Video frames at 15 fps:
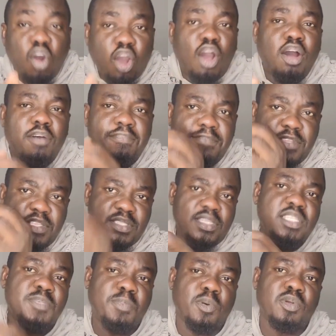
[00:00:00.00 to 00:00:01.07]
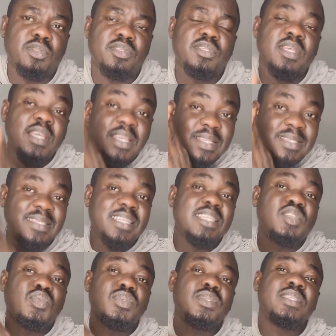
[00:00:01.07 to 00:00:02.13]
of the 6 ponds.
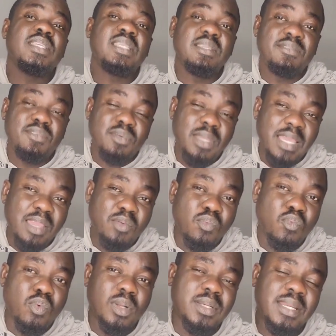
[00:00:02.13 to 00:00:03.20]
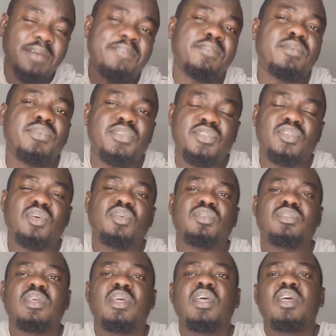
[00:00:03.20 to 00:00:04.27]
This will still give you a wonderful
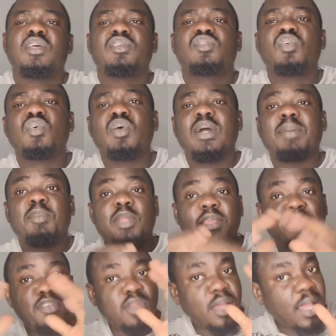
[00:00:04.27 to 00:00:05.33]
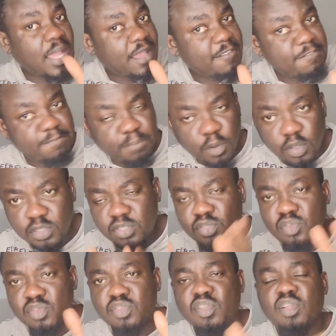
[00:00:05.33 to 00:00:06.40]
result. So, but if you don't have
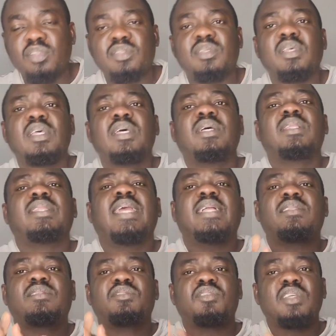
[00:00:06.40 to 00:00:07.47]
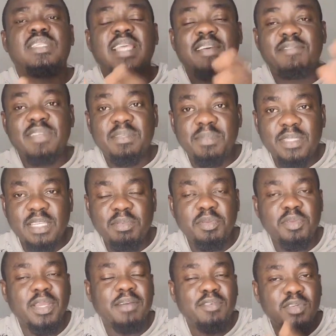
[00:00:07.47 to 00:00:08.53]
ponds to sort, that you just have limited,
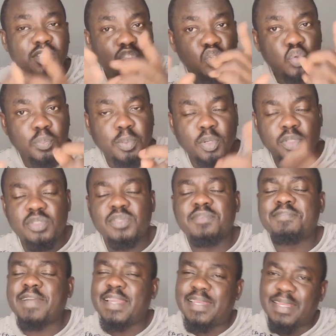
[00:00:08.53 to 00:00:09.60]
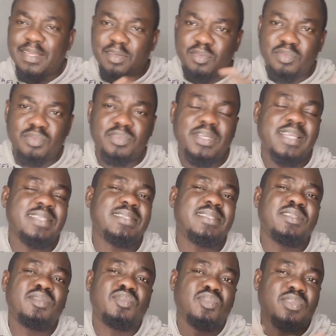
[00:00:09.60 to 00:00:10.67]
maybe you have only 2 ponds, fine and good, you can
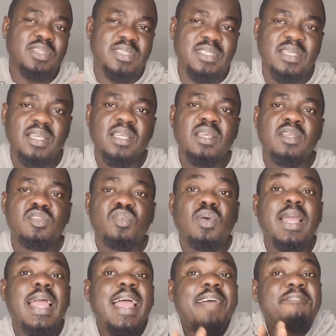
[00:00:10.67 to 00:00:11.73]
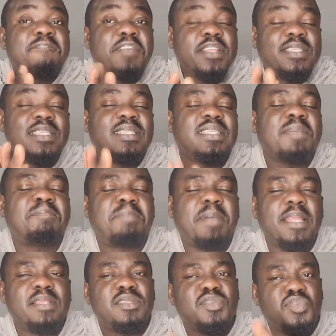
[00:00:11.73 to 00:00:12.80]
still do it. So everything
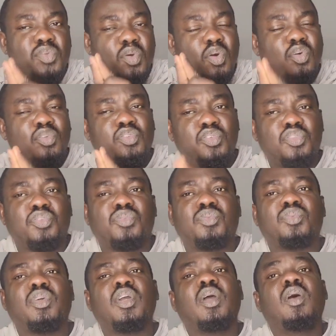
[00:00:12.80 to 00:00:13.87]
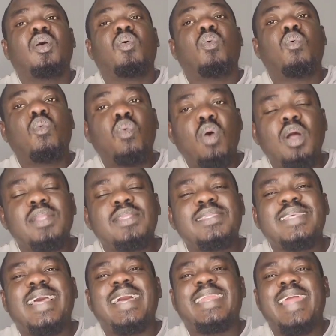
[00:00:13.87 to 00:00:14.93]
depends on you.
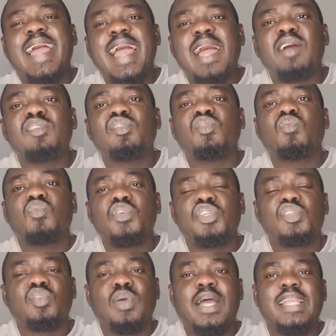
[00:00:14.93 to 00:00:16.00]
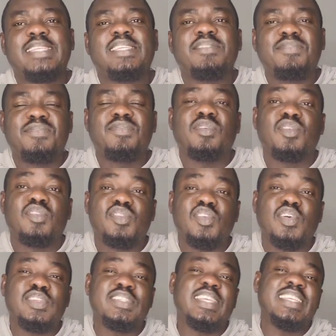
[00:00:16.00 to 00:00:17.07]
What and how you wish to achieve your
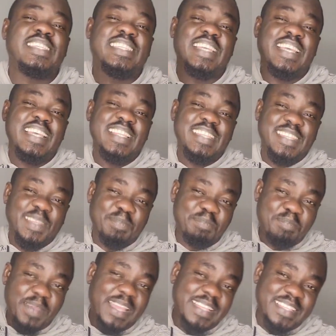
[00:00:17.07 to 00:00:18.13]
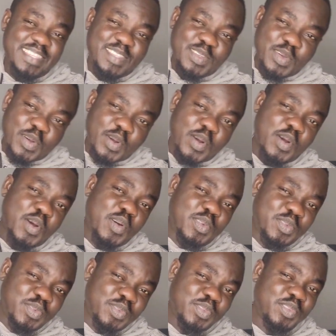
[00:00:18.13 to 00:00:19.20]
success depends
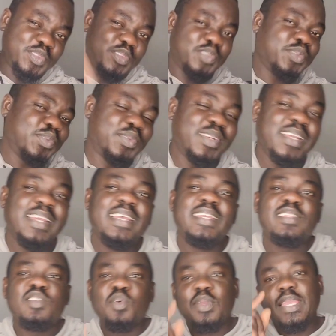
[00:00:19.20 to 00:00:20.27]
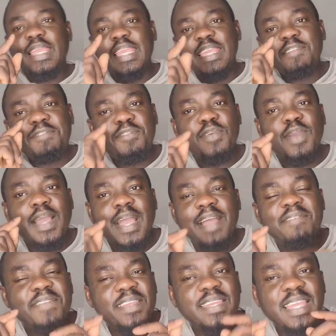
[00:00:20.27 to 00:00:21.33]
on you. So if you are
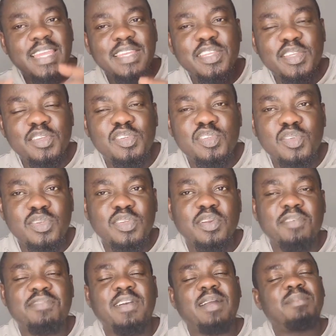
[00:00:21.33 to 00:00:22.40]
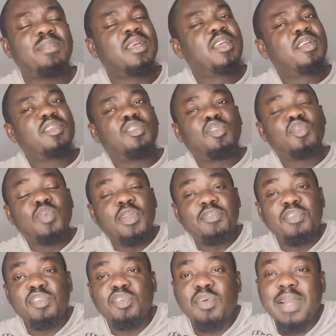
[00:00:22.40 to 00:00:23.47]
having any issue in your farm, do a
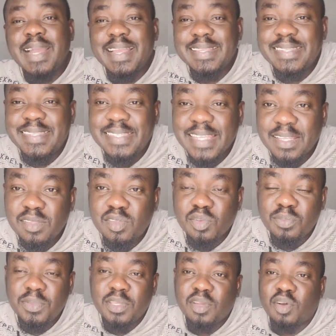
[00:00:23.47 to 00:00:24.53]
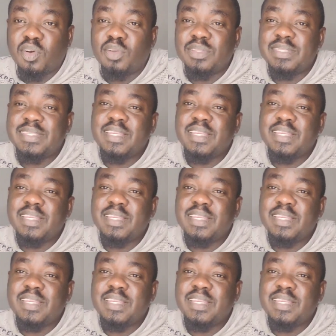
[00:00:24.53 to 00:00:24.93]
video and send to me on